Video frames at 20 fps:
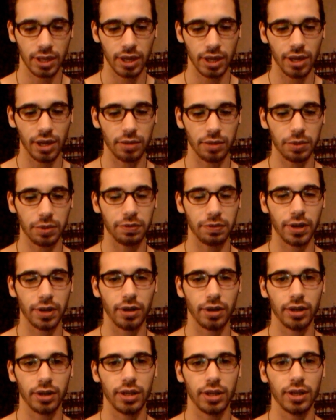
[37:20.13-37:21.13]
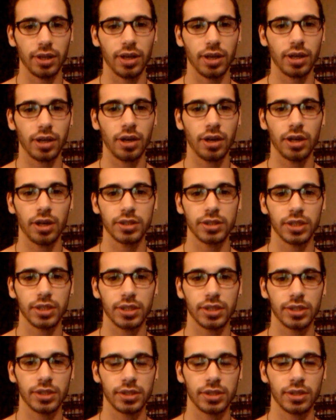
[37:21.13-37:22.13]
and be very
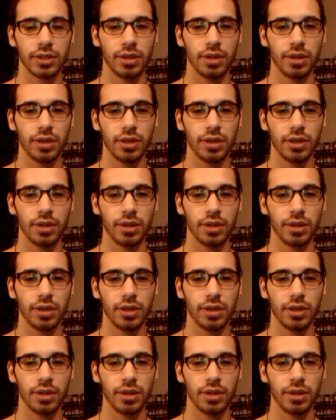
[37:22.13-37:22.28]
cautious